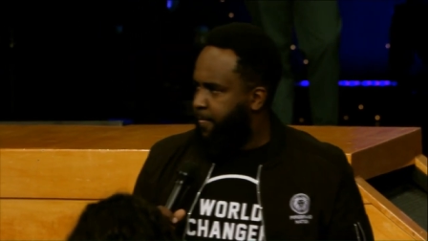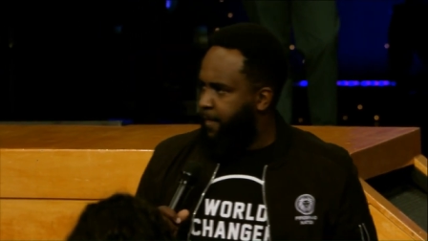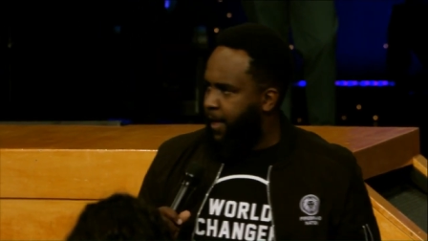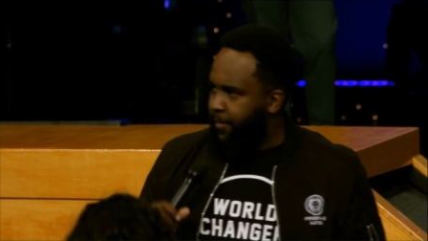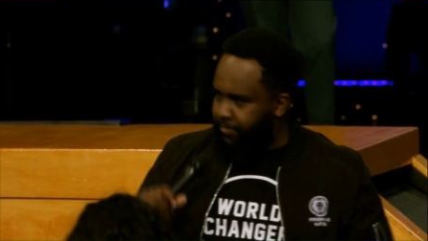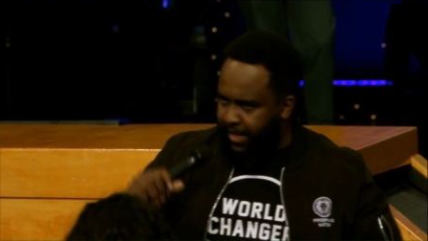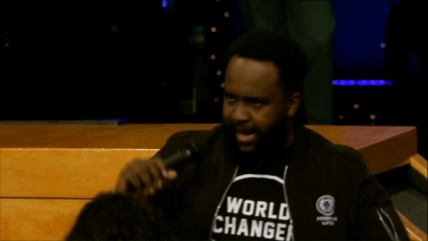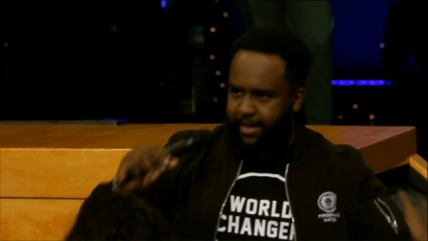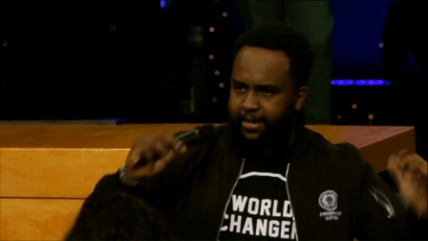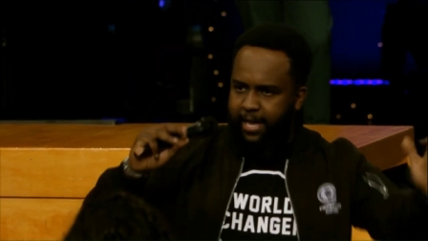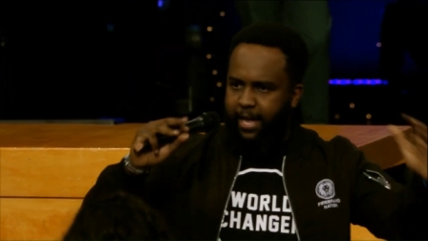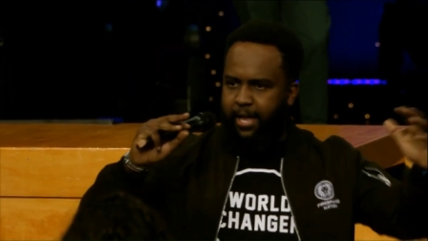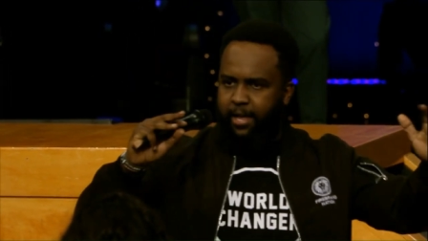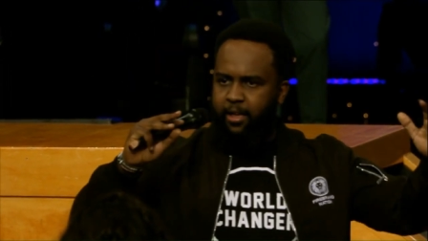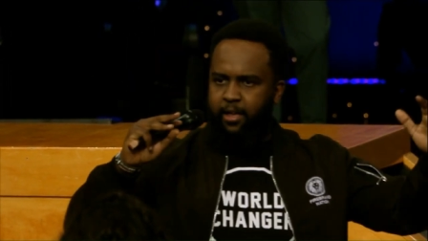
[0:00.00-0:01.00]
And that
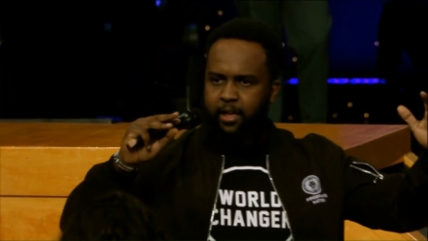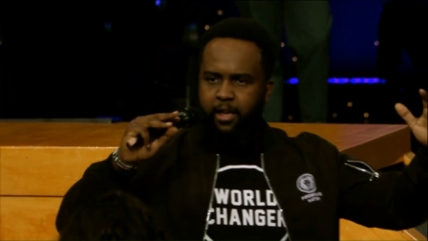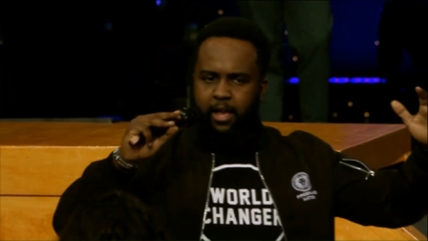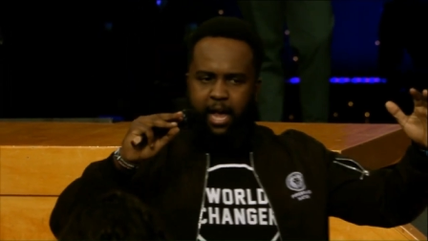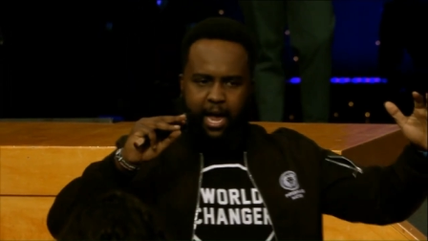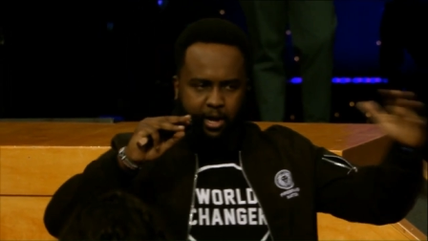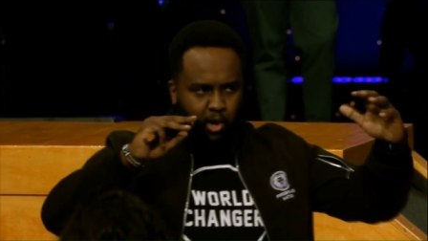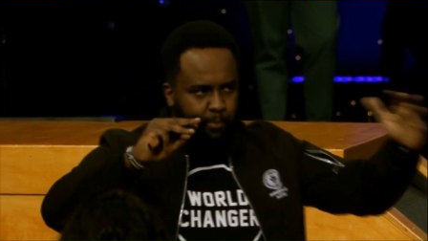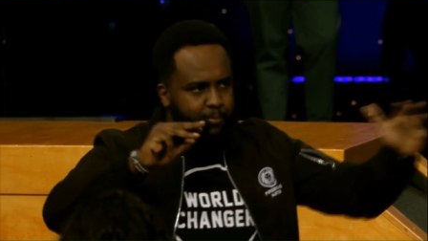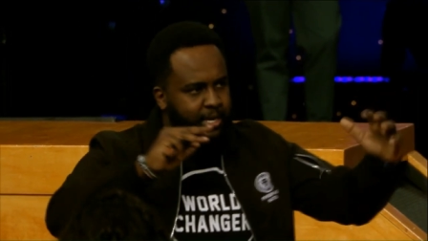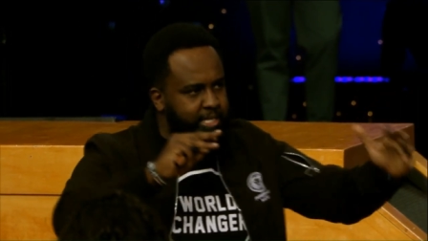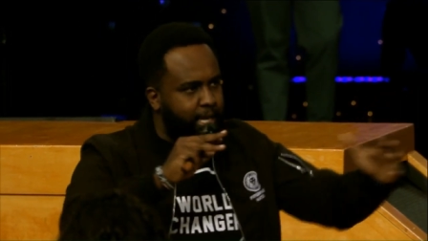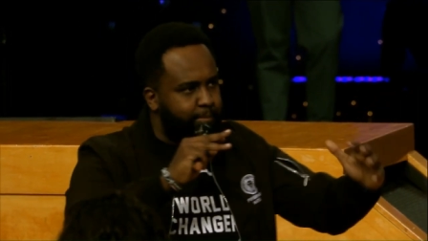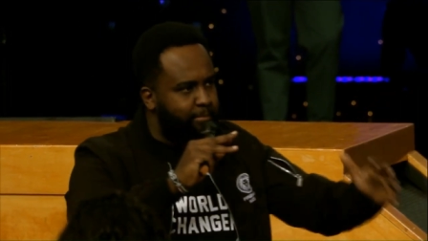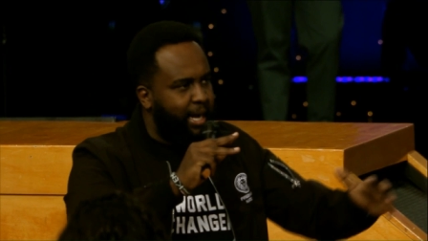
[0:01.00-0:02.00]
day I
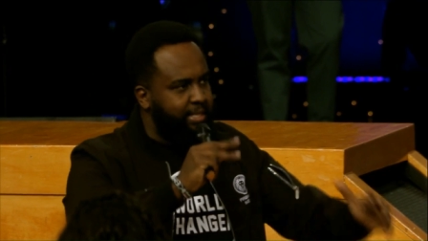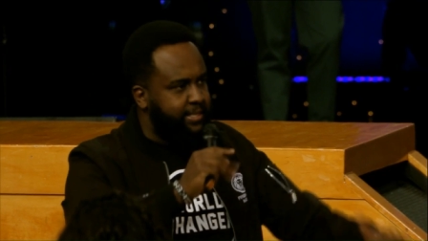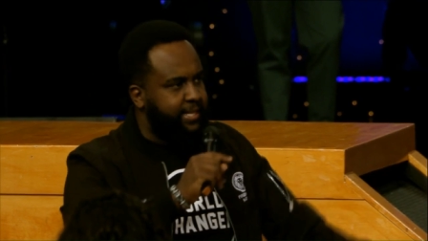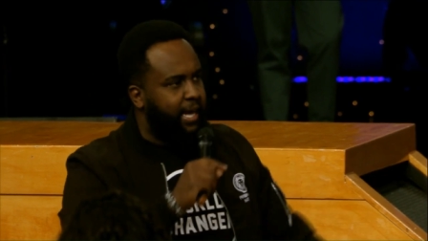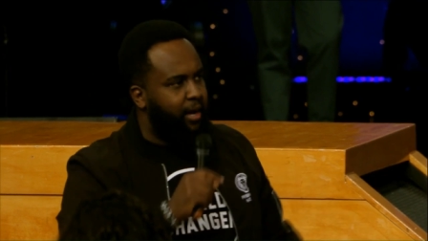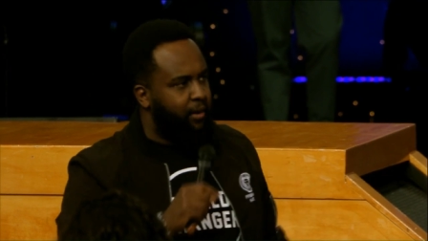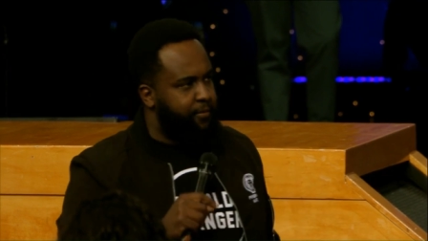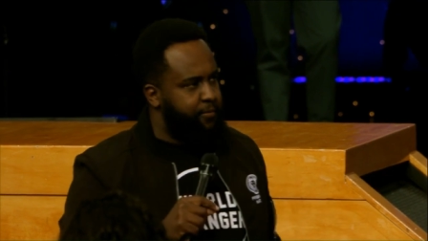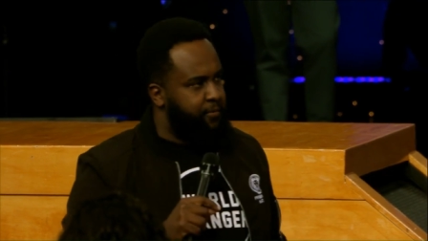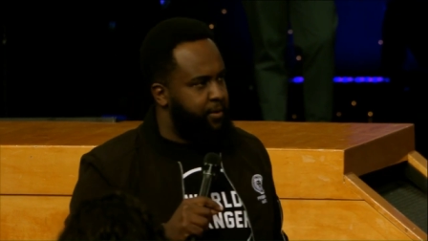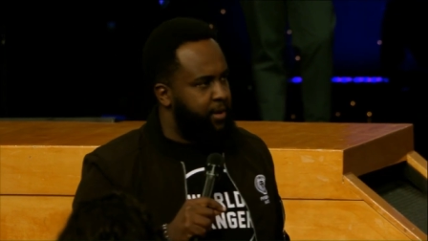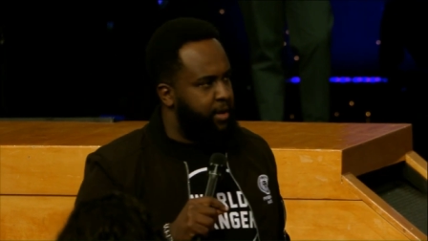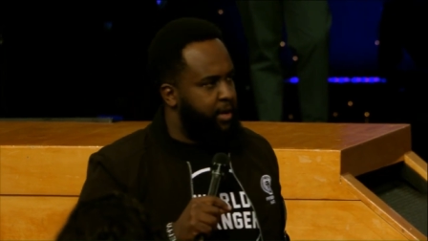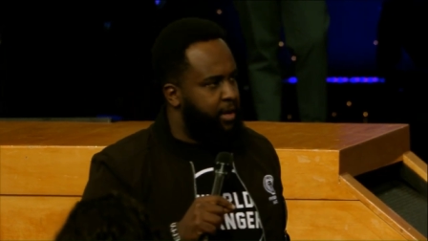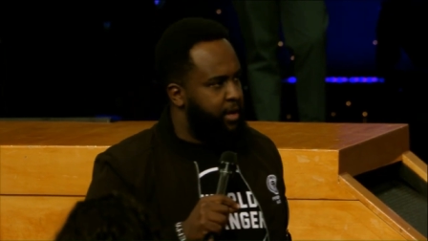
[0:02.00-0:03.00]
committed myself
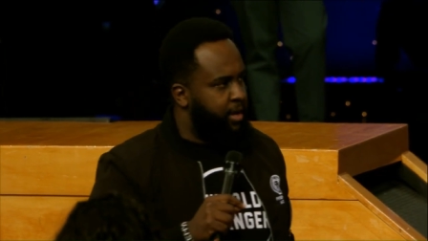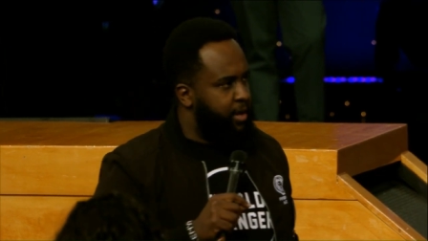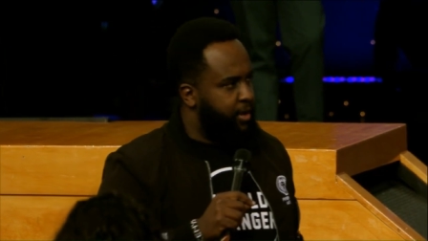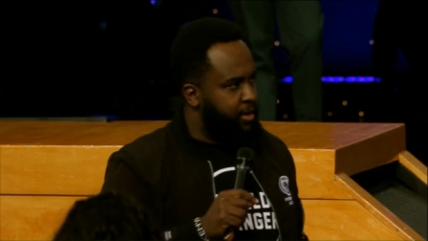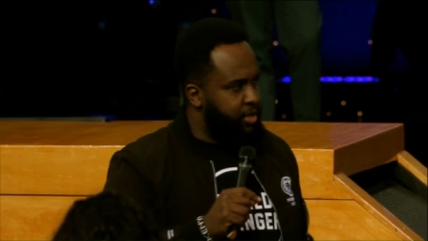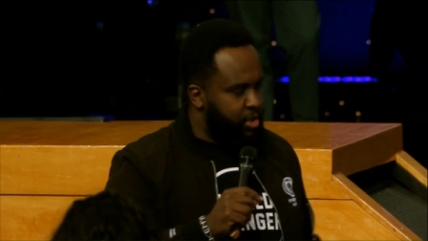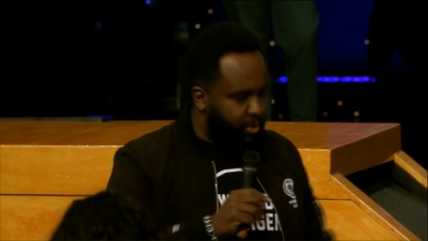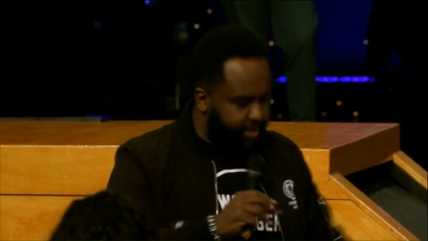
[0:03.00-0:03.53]
to